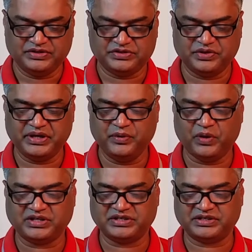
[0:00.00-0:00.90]
So he
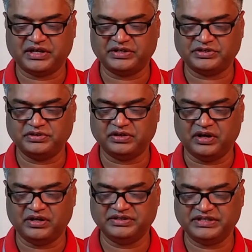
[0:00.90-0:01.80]
watches
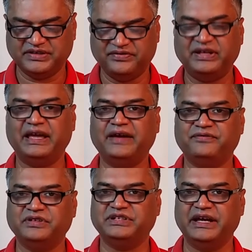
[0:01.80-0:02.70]
cartoon on TV
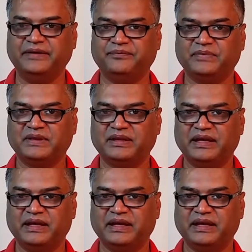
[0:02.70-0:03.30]
every day.